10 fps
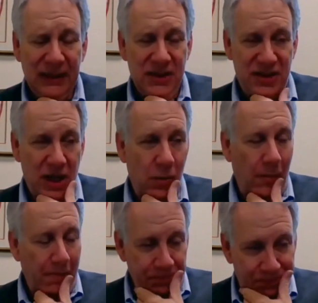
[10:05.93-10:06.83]

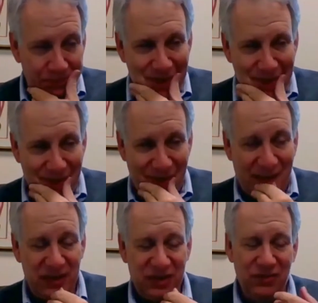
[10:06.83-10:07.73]
So
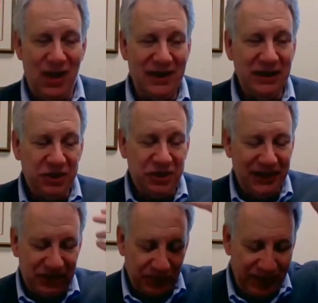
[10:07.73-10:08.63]
the
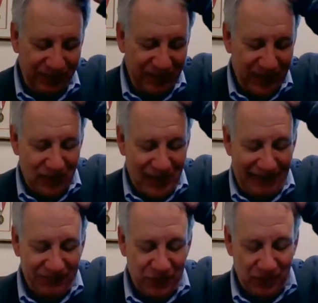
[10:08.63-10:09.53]
sluggishness we feel
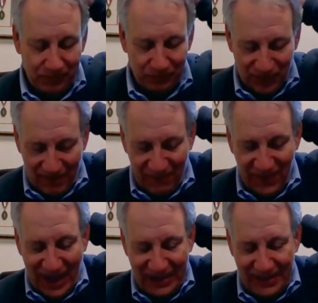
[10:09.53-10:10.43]
after a
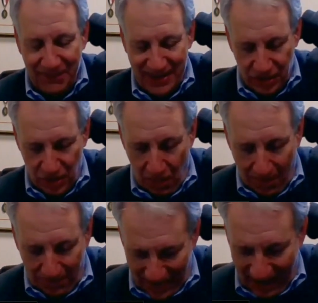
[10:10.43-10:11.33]
fatty meal,